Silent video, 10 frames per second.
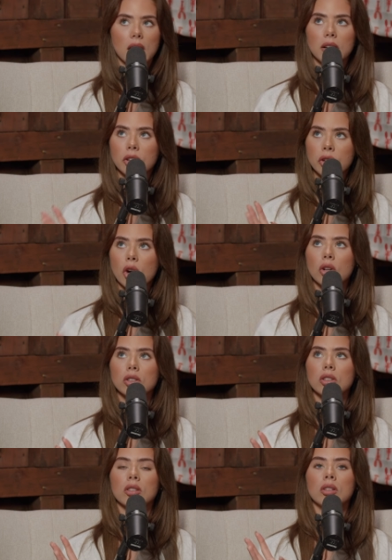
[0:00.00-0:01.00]
are
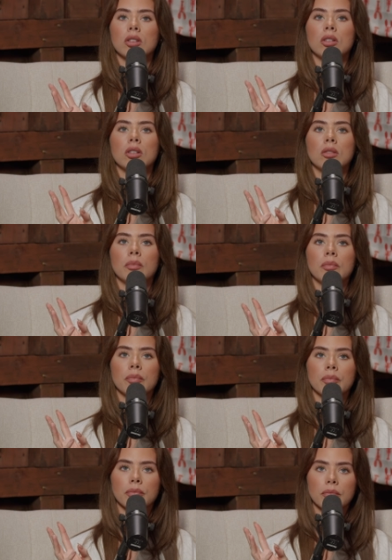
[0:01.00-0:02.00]
not
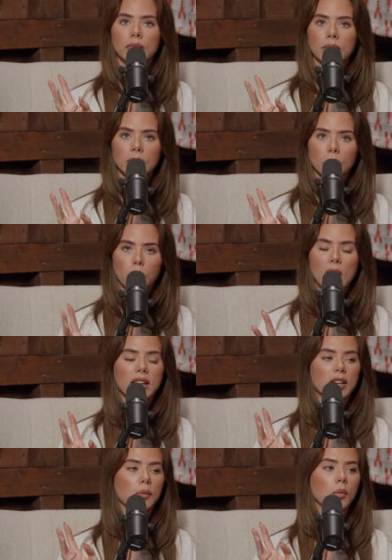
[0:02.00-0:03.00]
well